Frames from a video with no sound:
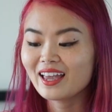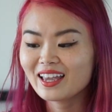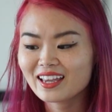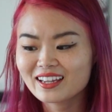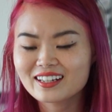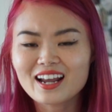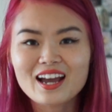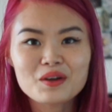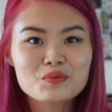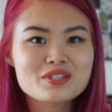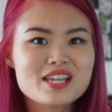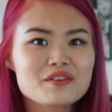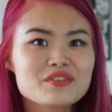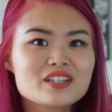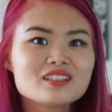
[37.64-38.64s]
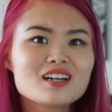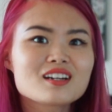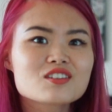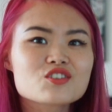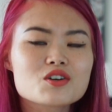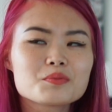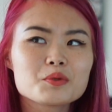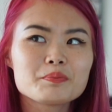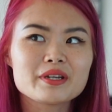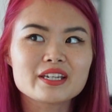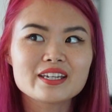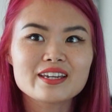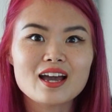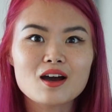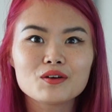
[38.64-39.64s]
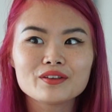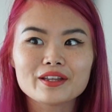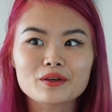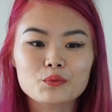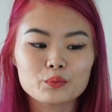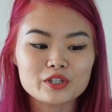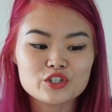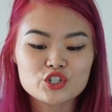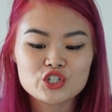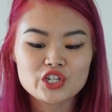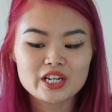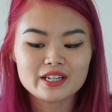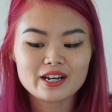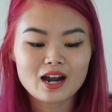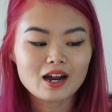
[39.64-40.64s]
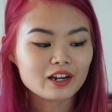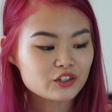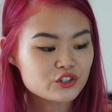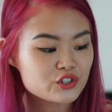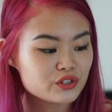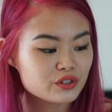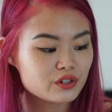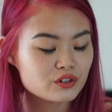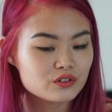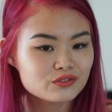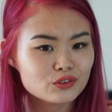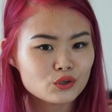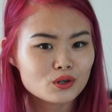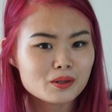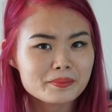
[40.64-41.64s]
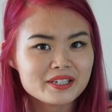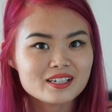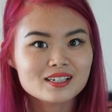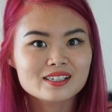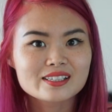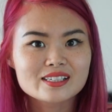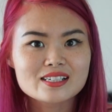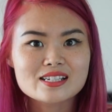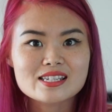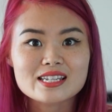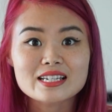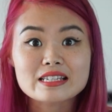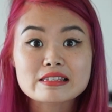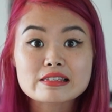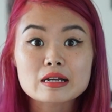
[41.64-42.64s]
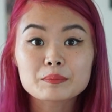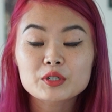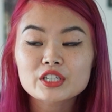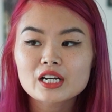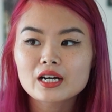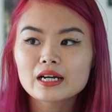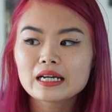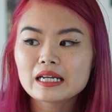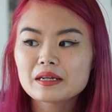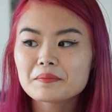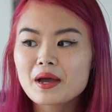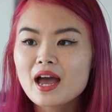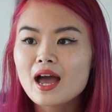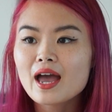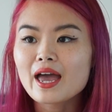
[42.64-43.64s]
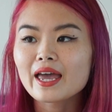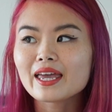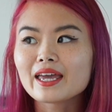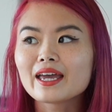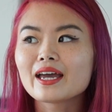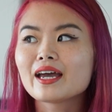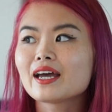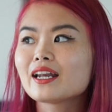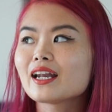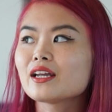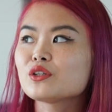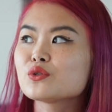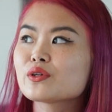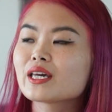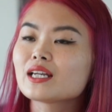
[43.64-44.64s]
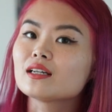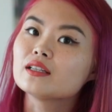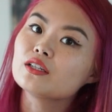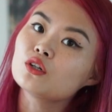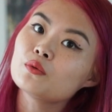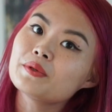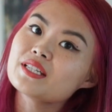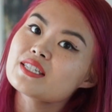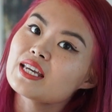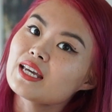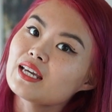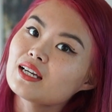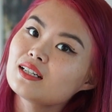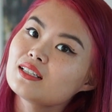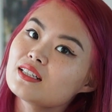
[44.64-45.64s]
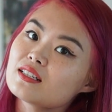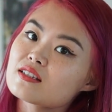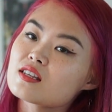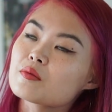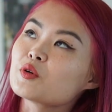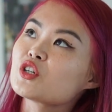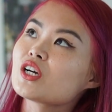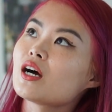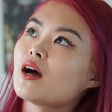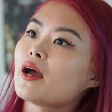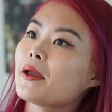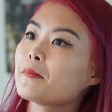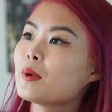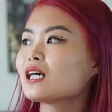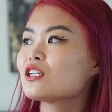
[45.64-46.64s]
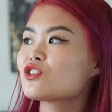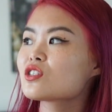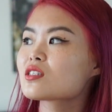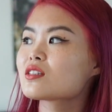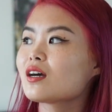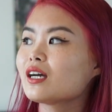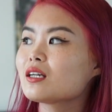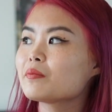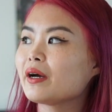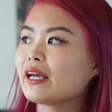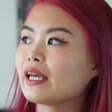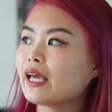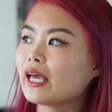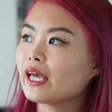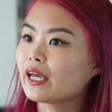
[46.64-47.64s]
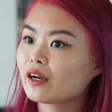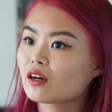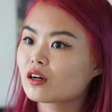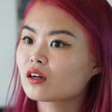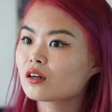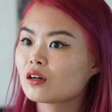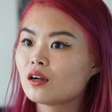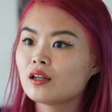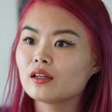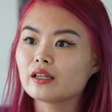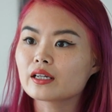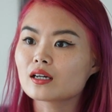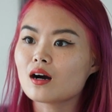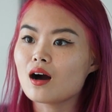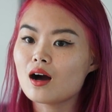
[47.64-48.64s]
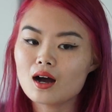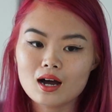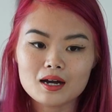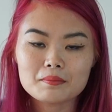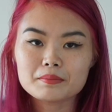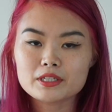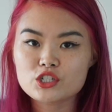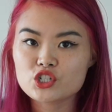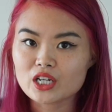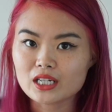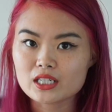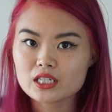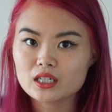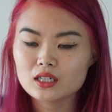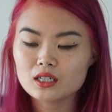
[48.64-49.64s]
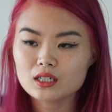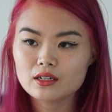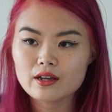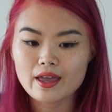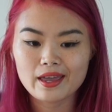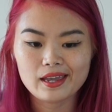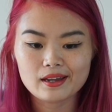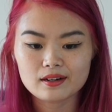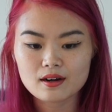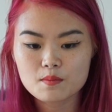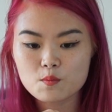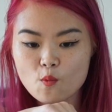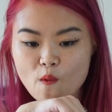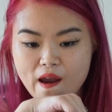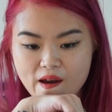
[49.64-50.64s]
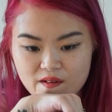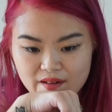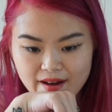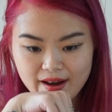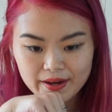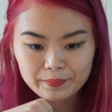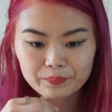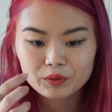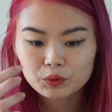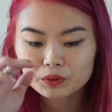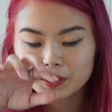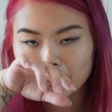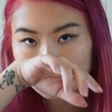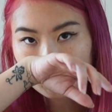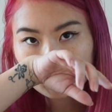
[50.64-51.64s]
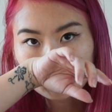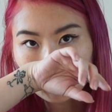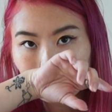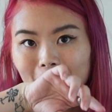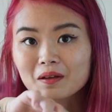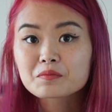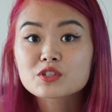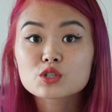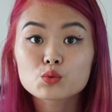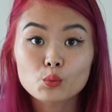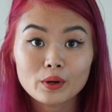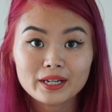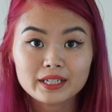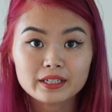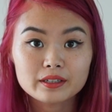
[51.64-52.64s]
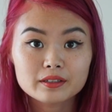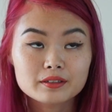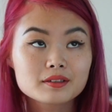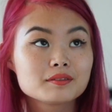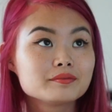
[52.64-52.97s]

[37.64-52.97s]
And I was having a lot of trouble picking out like which shade I should go for because it's summertime and I do get a little bit tanned in the summertime. I just dyed my hair like a hot magenta and I'm wearing, hold on guys, I'm sweating.